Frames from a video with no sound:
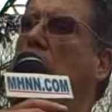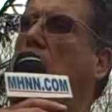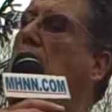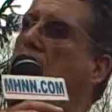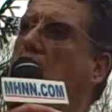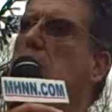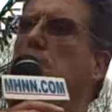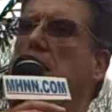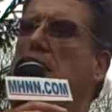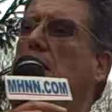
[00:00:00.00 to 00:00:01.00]
And I
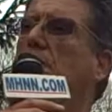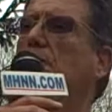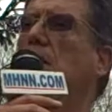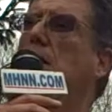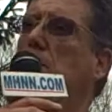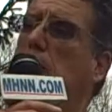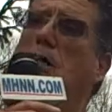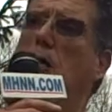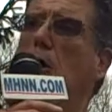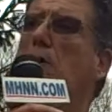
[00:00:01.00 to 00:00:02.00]
believe that the
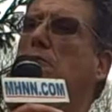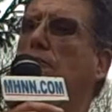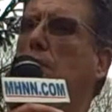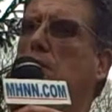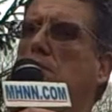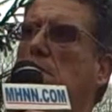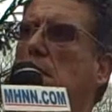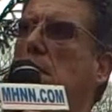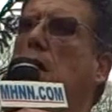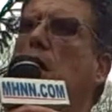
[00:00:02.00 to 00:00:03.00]
building code enforcement
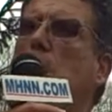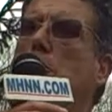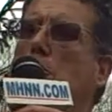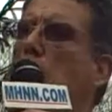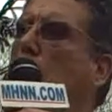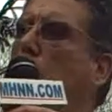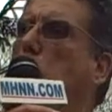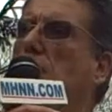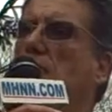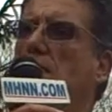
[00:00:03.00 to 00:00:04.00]
should
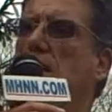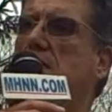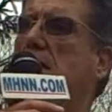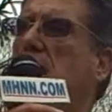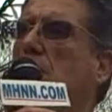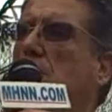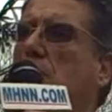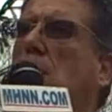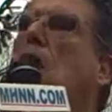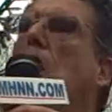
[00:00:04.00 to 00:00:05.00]
open an investigation
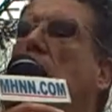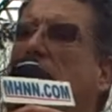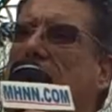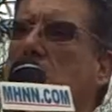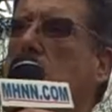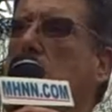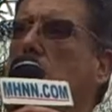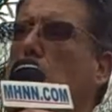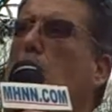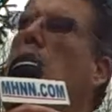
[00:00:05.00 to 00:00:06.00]

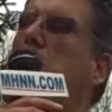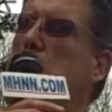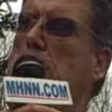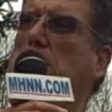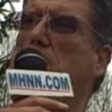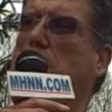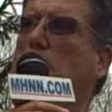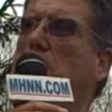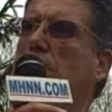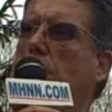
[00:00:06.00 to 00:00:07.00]
into this building
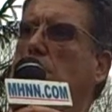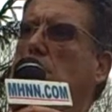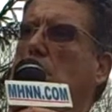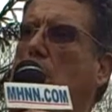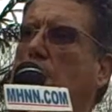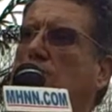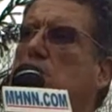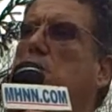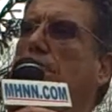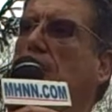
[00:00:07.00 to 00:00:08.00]
code enforcement office
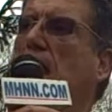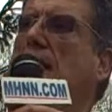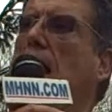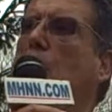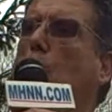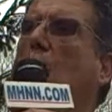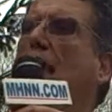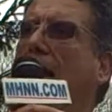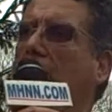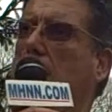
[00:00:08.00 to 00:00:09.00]
to find out why
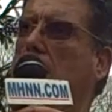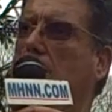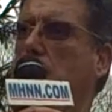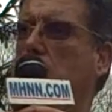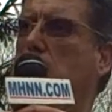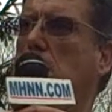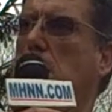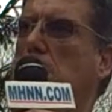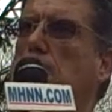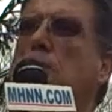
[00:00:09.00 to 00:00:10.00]
Alan Frischman,
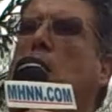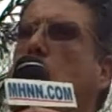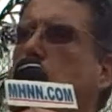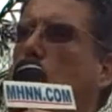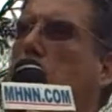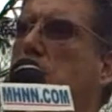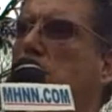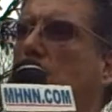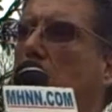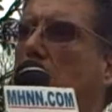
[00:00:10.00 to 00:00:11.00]
George
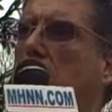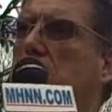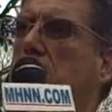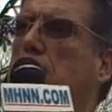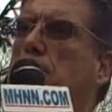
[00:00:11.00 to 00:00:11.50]
Savaris,